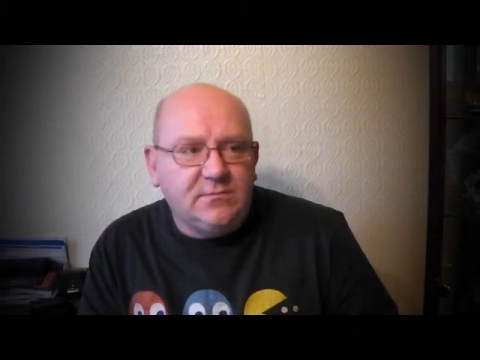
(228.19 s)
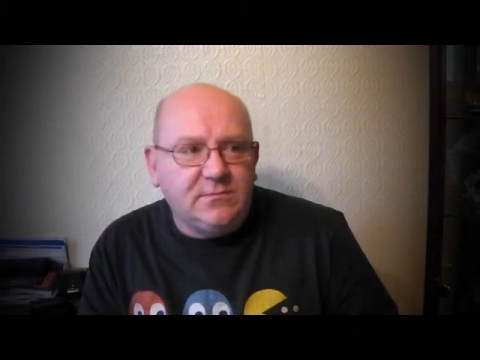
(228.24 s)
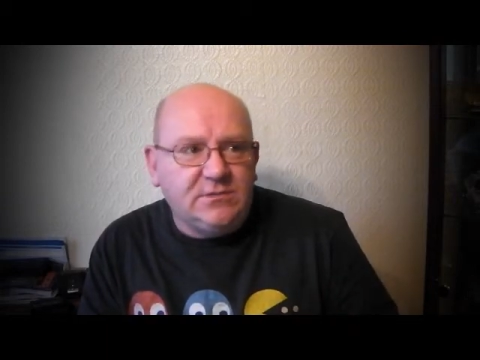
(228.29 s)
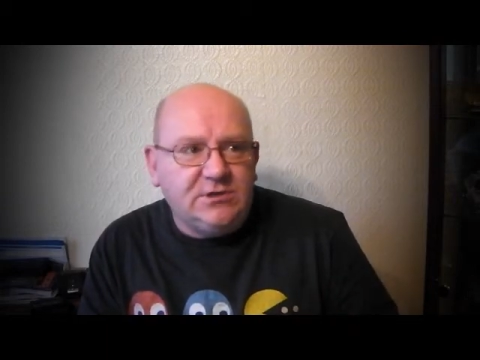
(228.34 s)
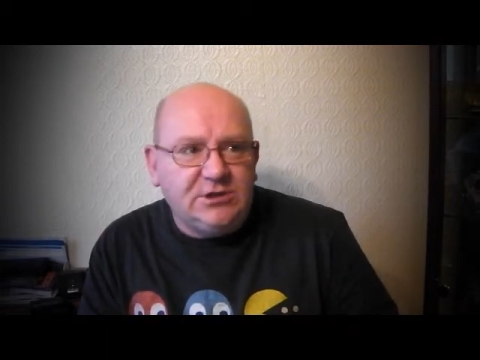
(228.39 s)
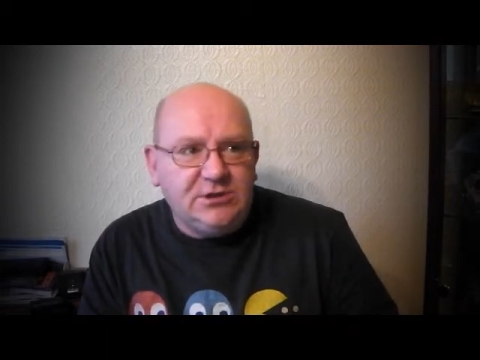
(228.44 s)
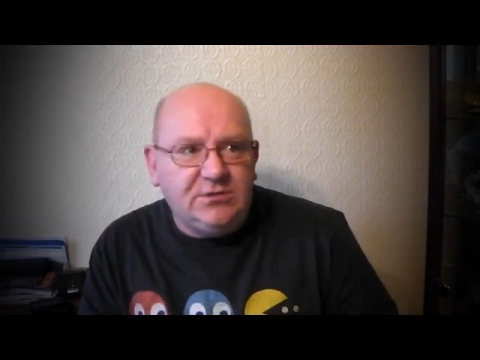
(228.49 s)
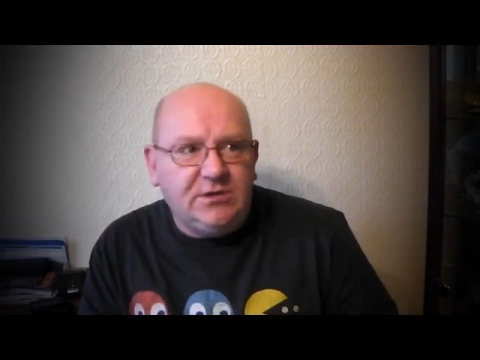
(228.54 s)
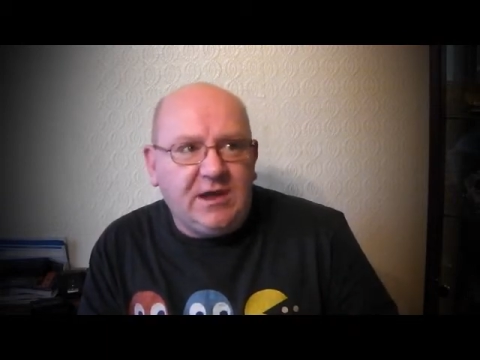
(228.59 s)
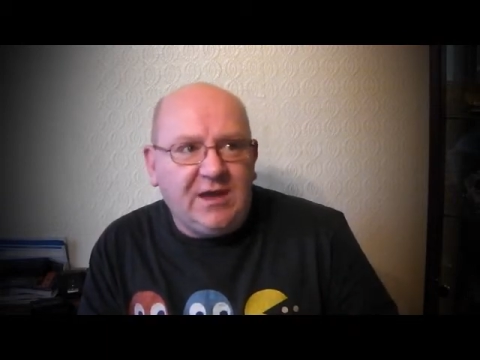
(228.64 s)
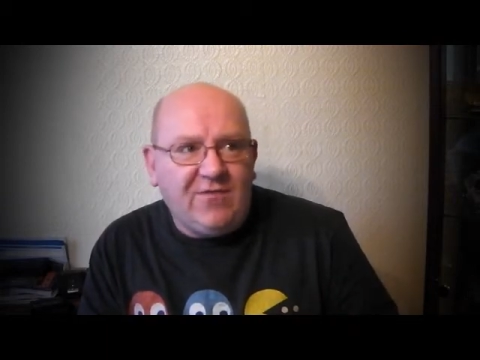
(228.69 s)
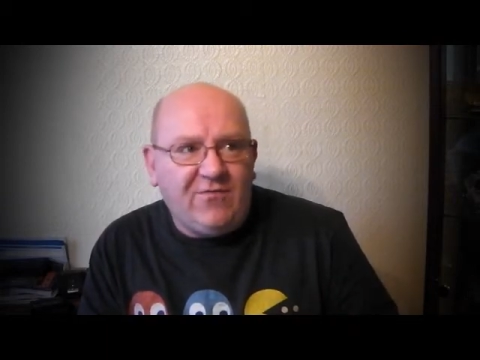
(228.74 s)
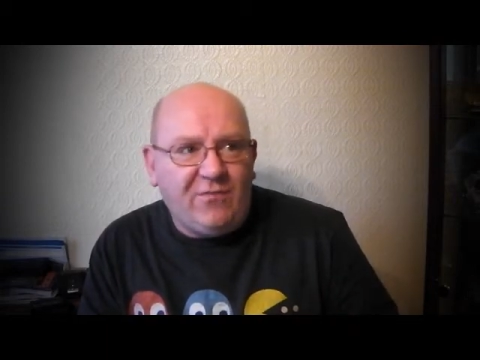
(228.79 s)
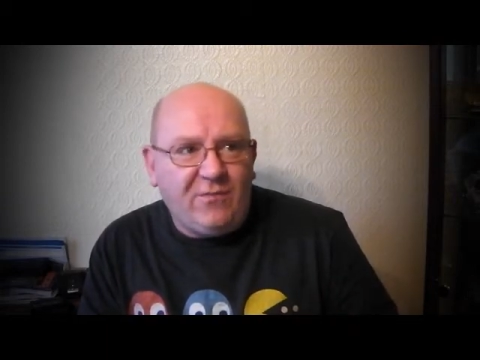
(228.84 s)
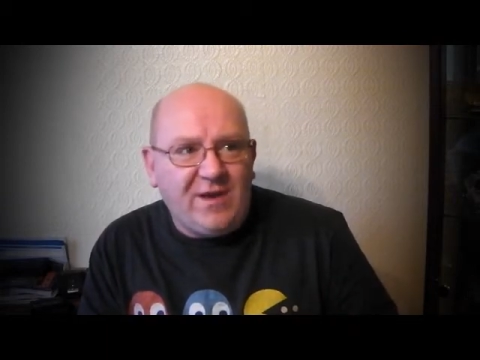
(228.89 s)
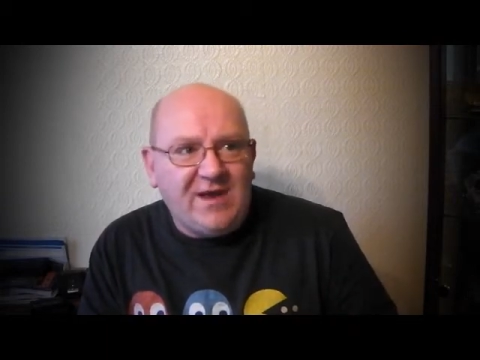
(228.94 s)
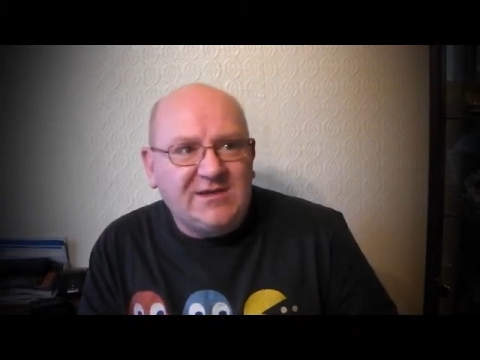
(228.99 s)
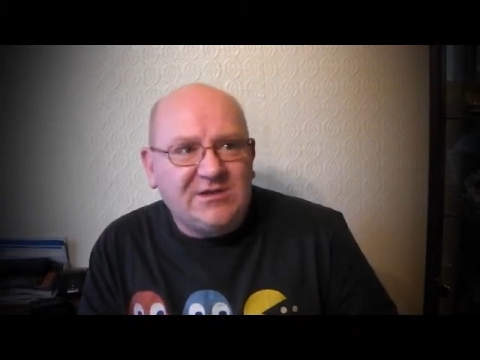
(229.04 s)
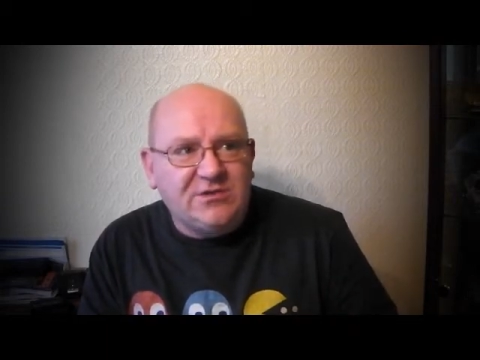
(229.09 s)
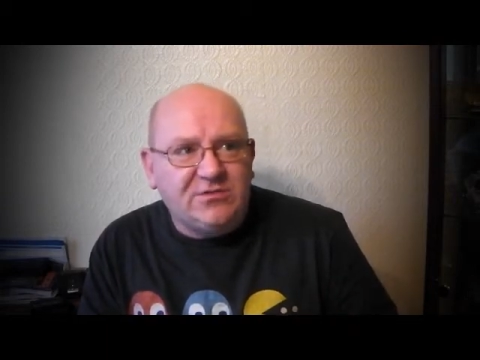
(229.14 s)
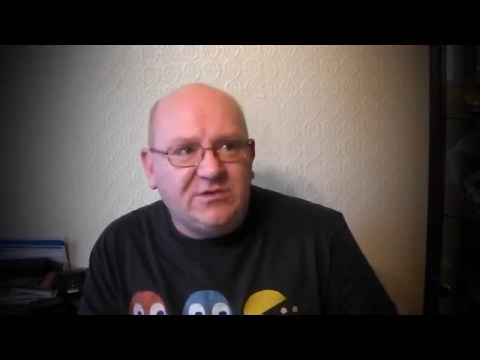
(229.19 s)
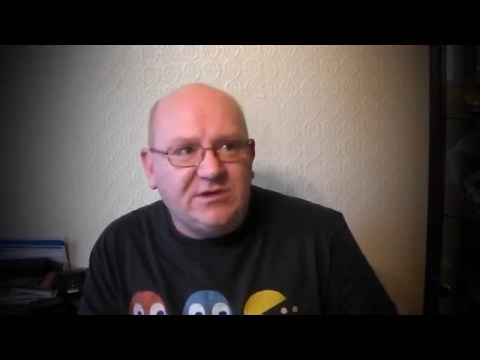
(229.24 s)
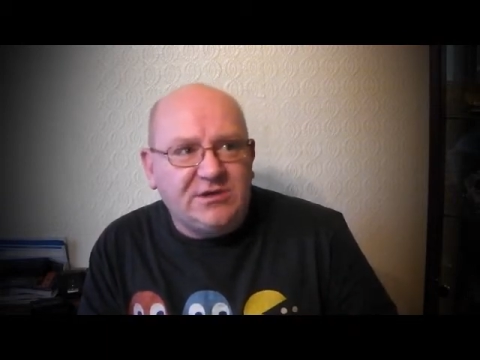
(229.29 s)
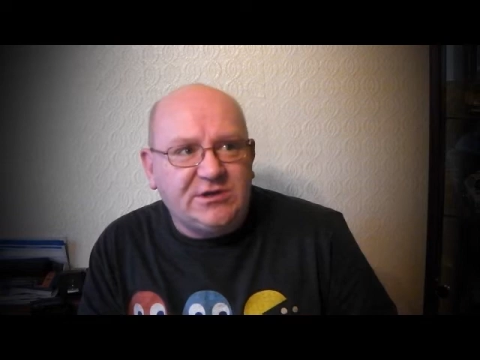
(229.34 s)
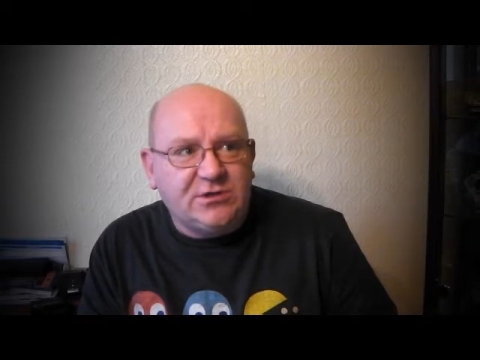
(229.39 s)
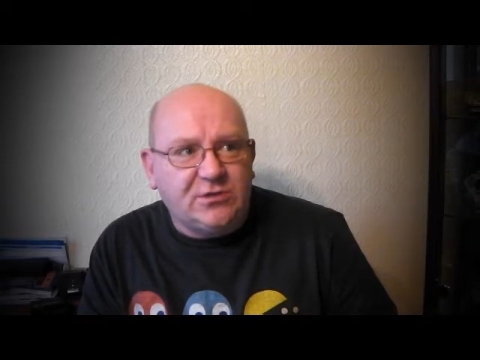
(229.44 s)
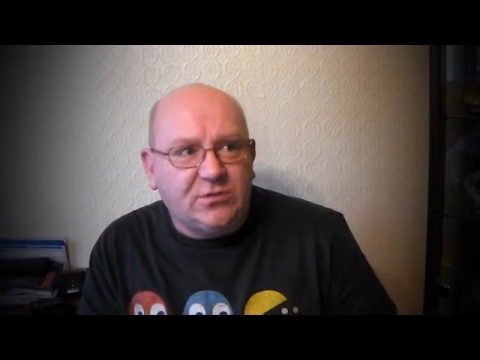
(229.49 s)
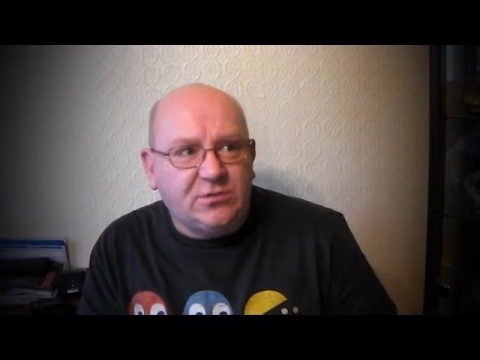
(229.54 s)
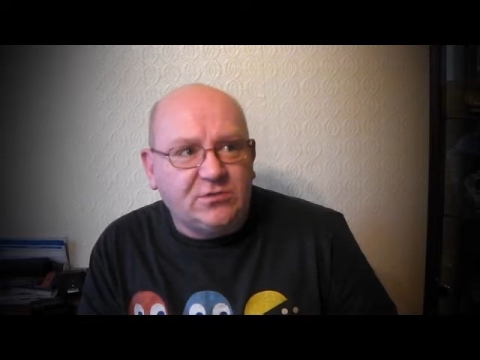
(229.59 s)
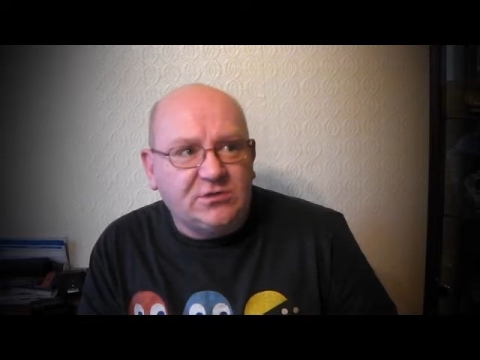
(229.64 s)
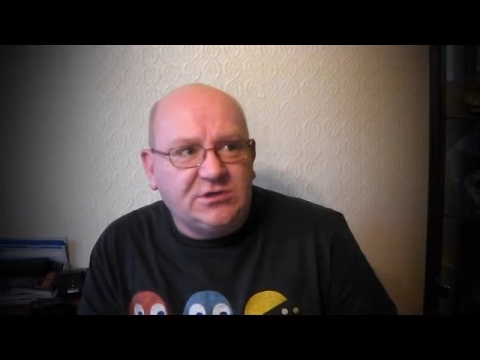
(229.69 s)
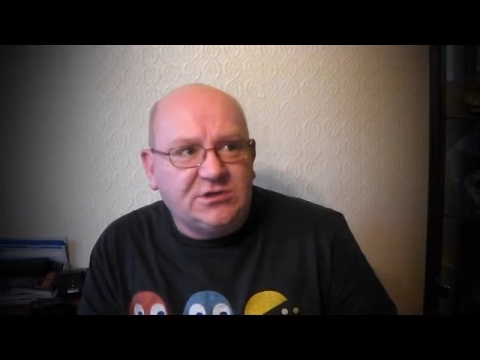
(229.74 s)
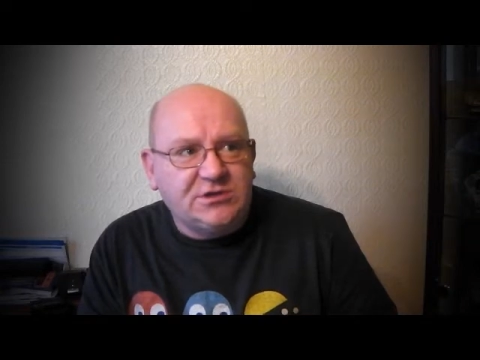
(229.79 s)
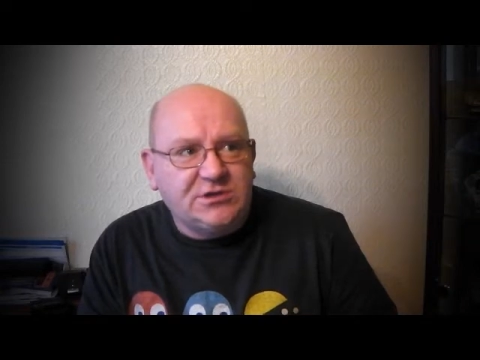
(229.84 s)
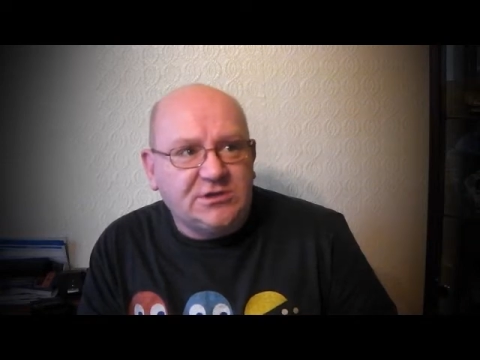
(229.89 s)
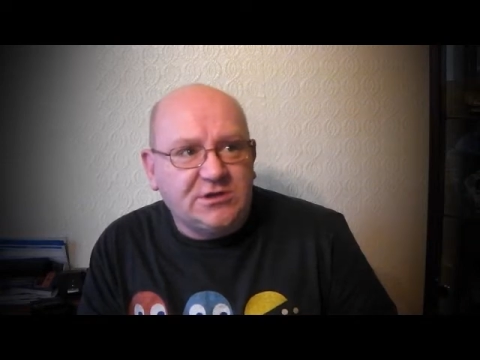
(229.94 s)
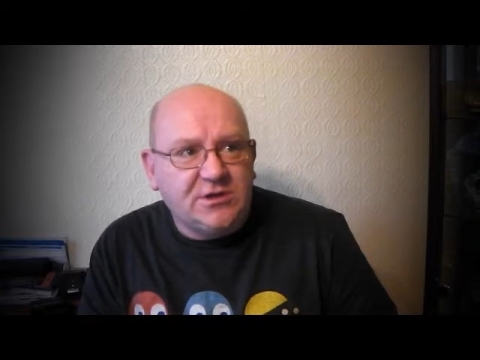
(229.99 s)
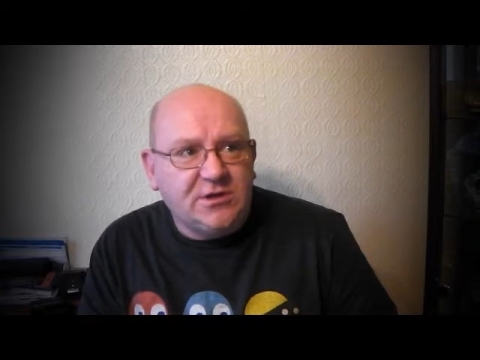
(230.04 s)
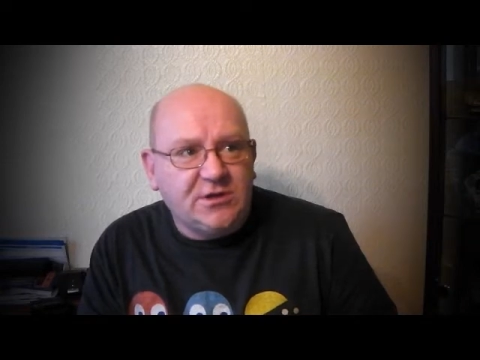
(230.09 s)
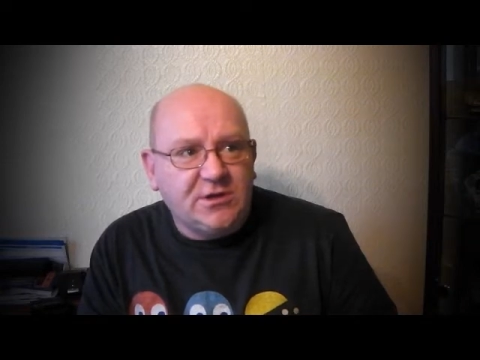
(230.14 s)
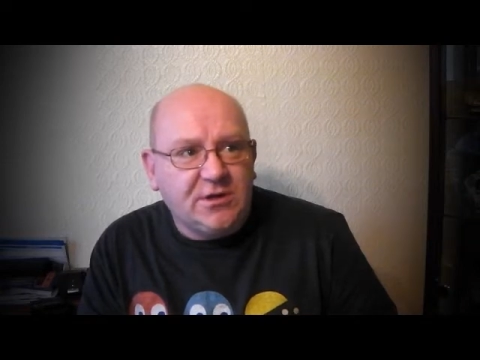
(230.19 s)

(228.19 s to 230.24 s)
do give better results